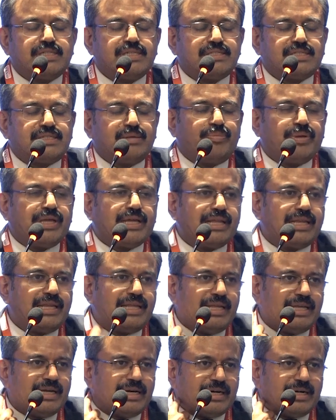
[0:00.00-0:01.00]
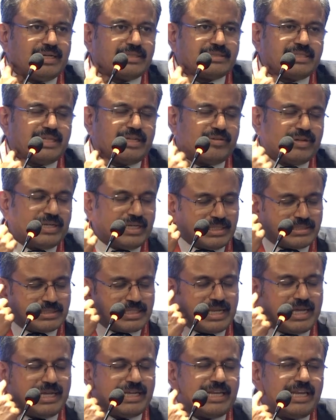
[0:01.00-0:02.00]
is typically situated
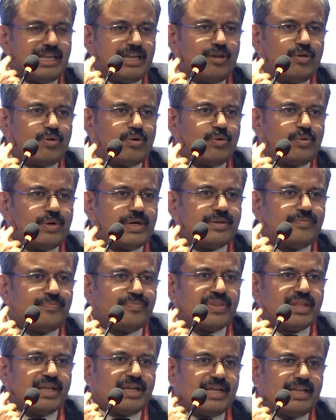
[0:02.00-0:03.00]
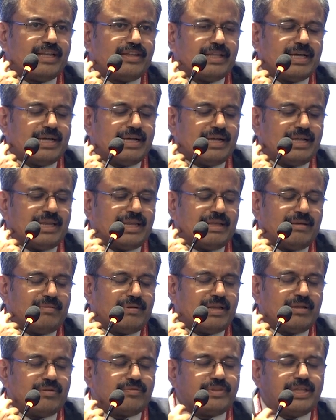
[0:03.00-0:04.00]
slightly lower in the
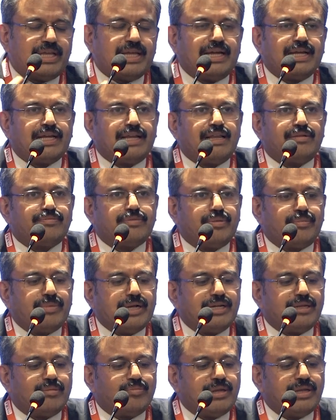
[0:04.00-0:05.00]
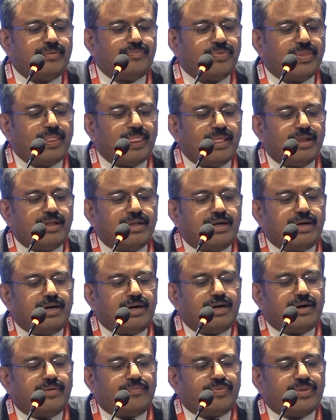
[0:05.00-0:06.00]
level of the angle of the mandible.
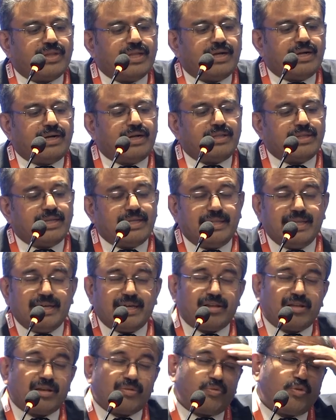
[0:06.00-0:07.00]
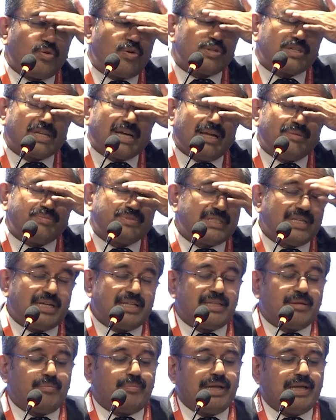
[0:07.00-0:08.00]
There are 4 types
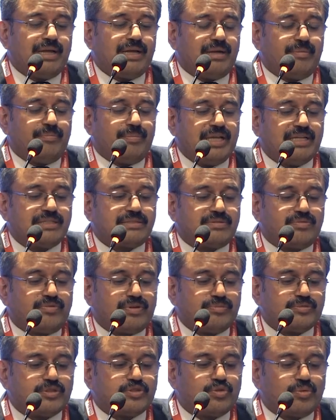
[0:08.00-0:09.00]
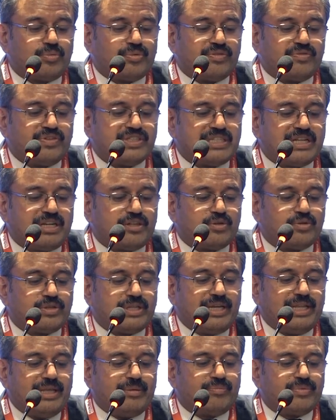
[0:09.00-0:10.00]
based from superficial to
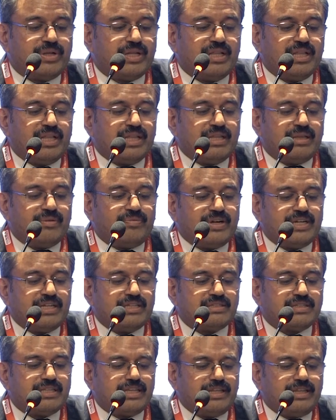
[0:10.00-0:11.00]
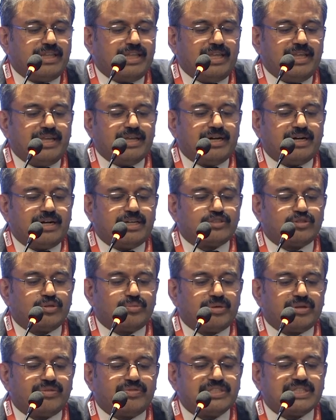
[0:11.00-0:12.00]
the deep. If it is in the
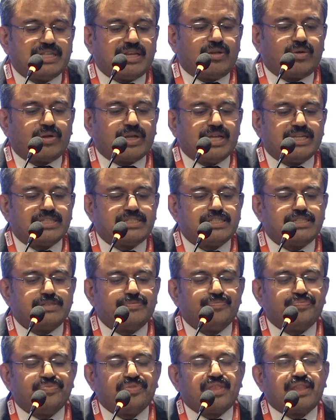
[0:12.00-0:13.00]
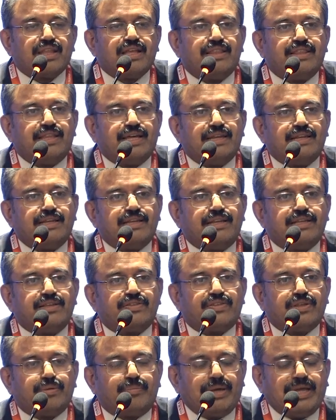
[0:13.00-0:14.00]
superficial location, then it
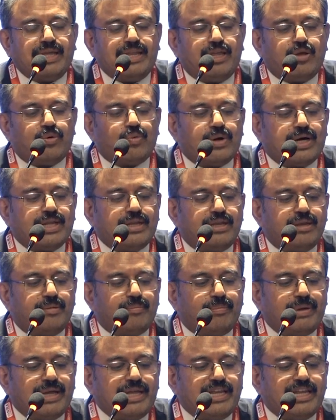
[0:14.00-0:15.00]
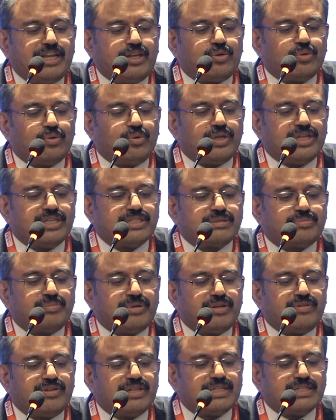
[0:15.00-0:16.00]
is Bailey 1. Bailey 2 is
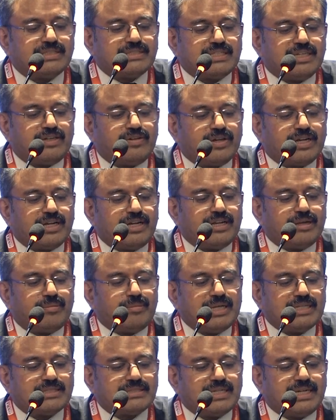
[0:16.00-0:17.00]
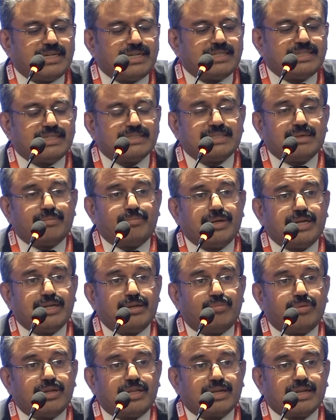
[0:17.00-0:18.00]
between the sternocleidomastoid and the
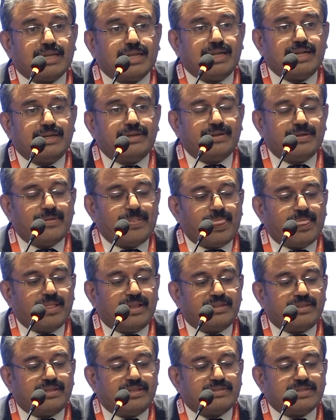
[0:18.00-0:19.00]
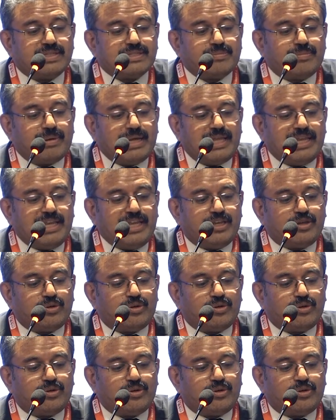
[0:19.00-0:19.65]
submandibular gland. This is Bailey